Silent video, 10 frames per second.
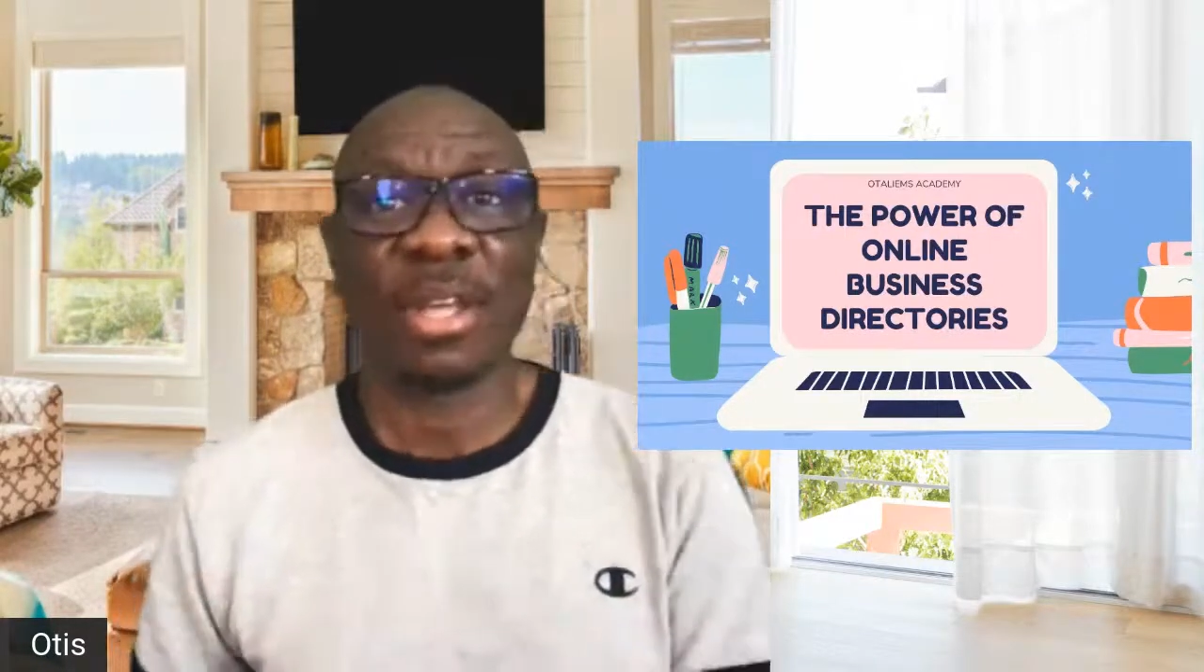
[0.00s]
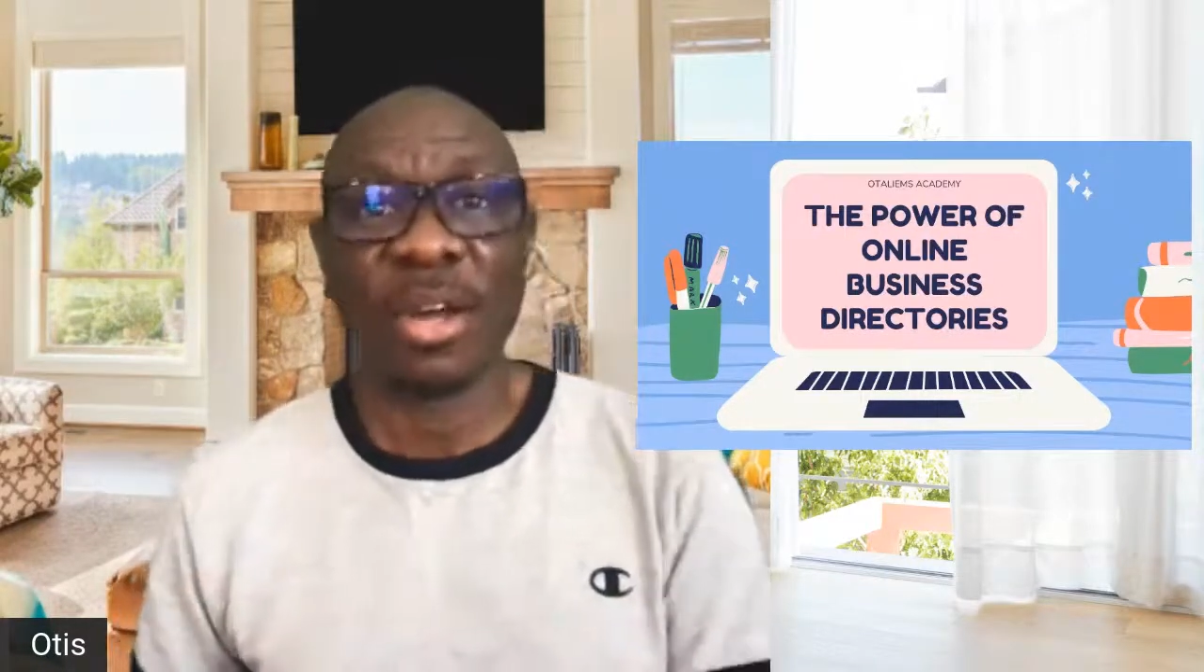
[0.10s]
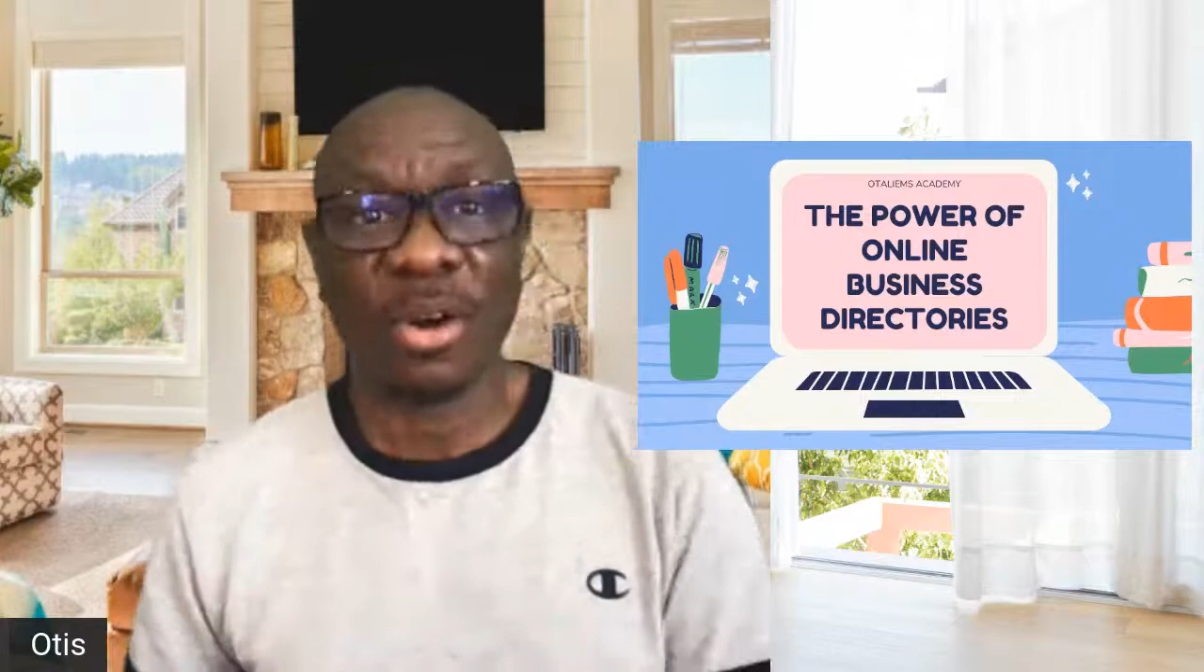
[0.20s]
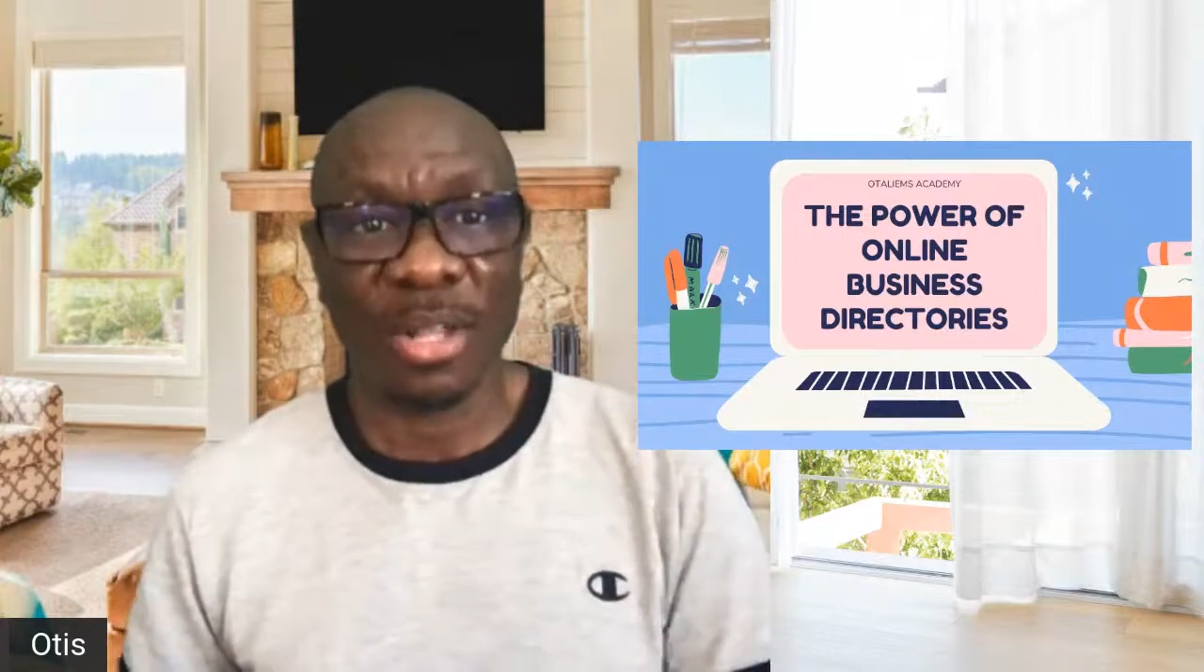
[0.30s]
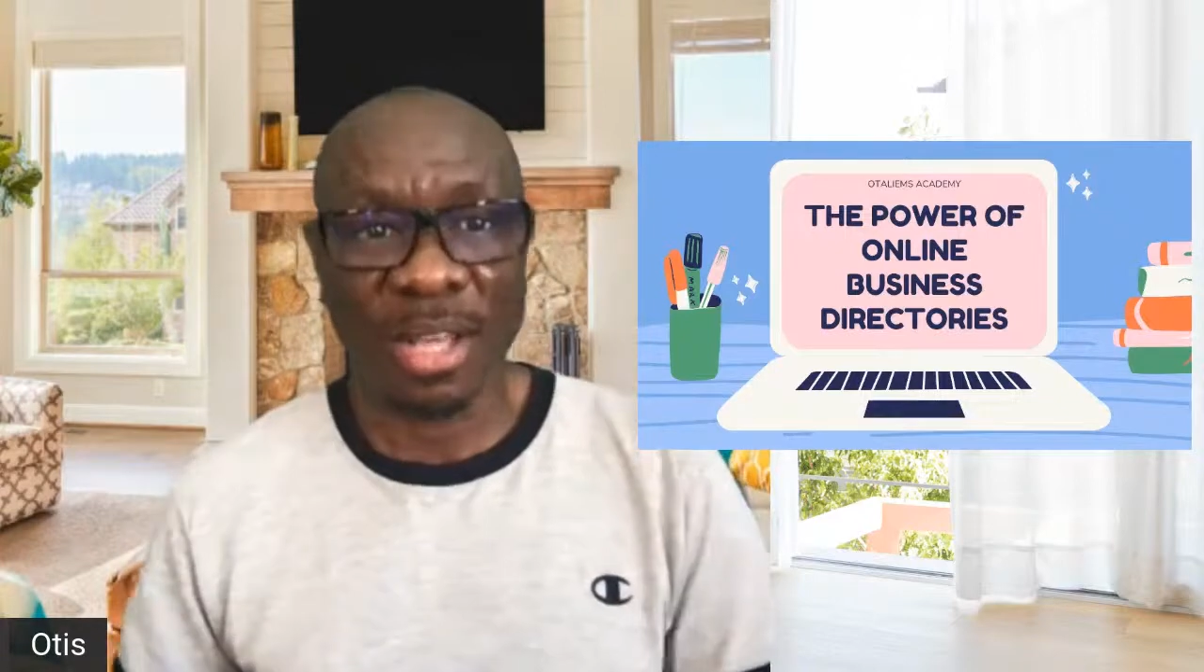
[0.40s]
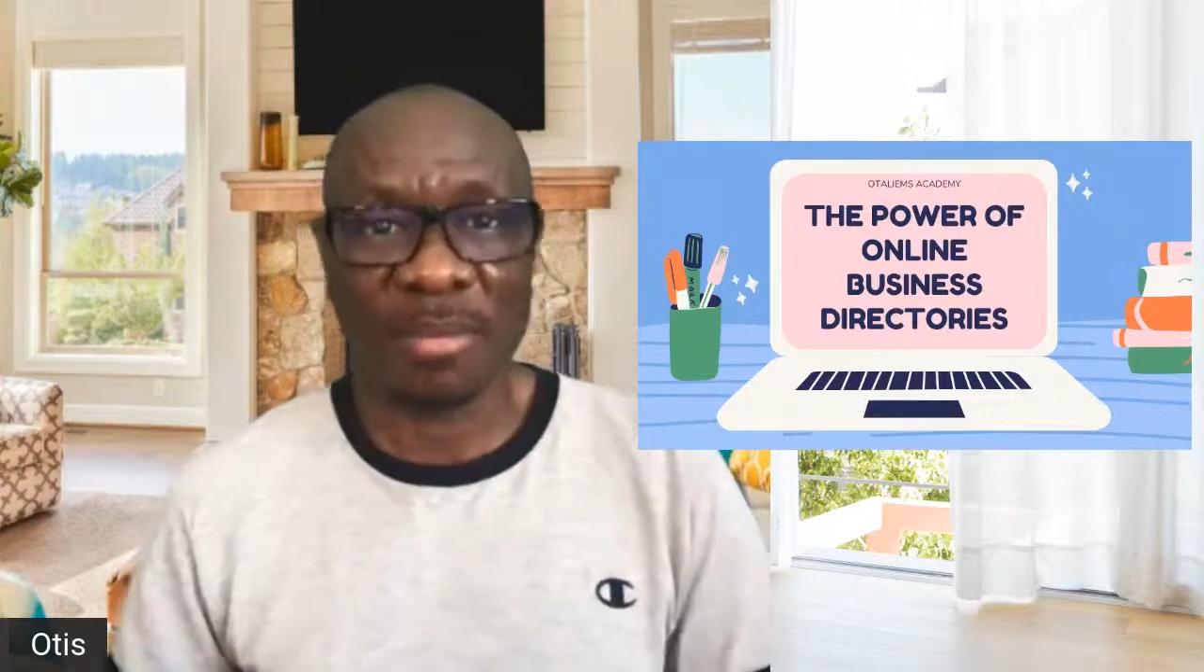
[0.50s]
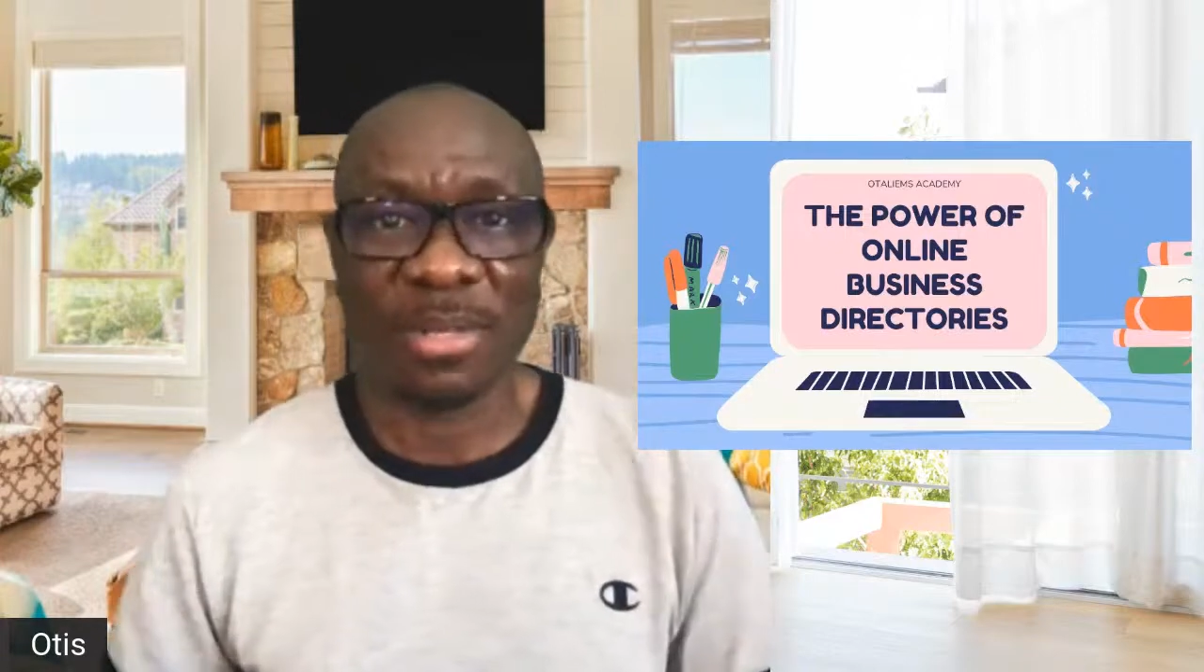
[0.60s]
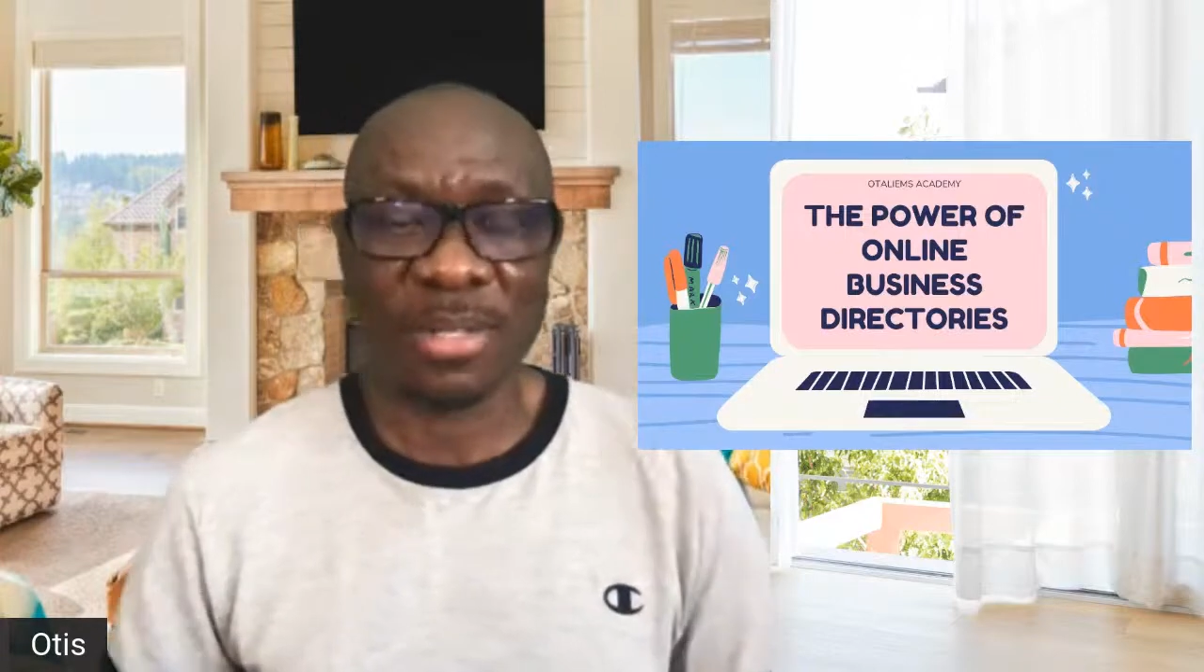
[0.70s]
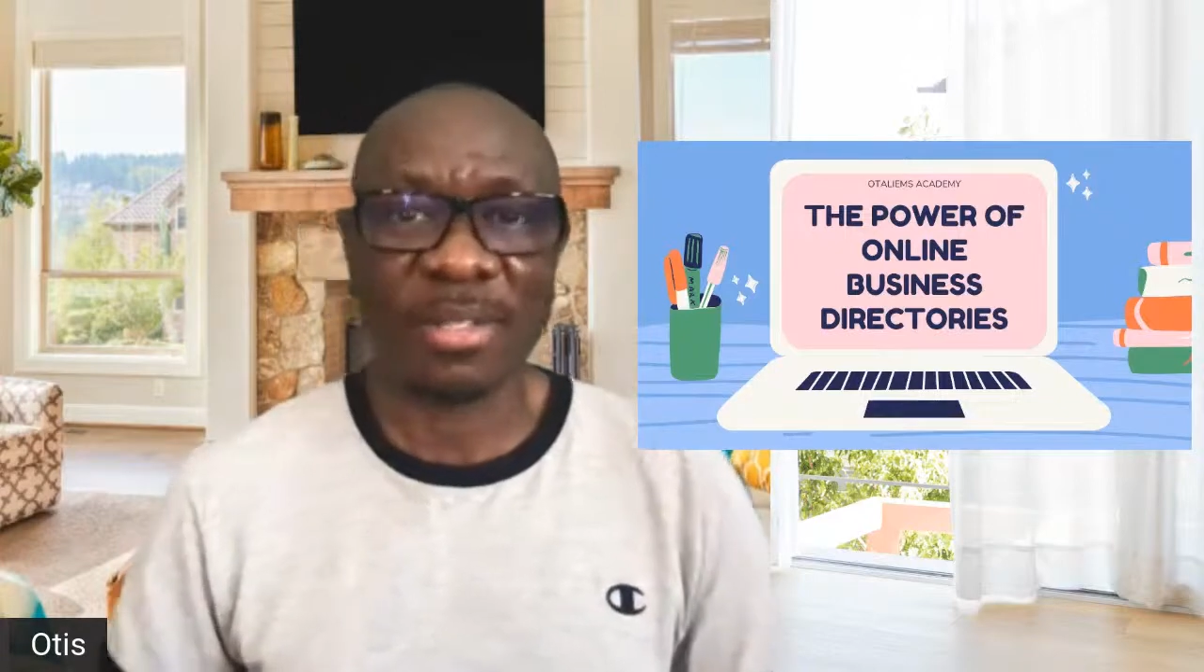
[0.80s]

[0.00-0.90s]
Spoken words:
online business